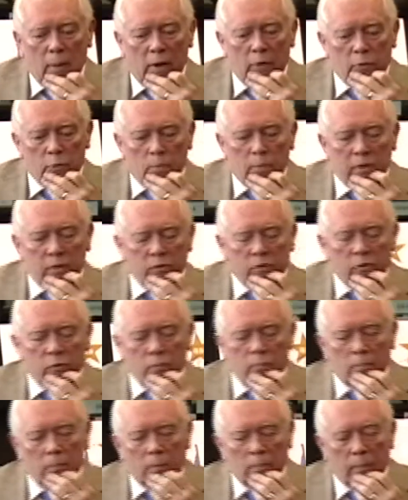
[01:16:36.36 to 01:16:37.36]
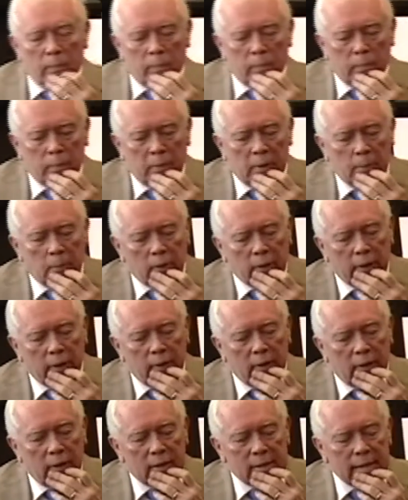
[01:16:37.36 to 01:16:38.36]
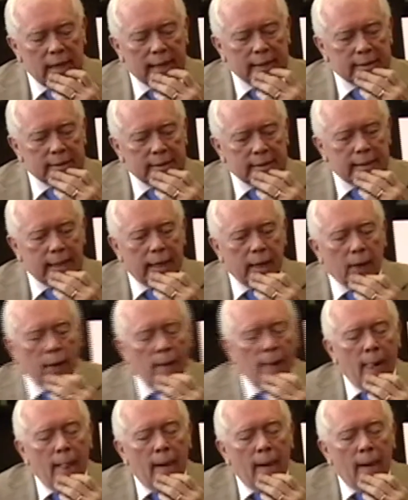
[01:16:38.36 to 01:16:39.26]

major business people in, in Texas now.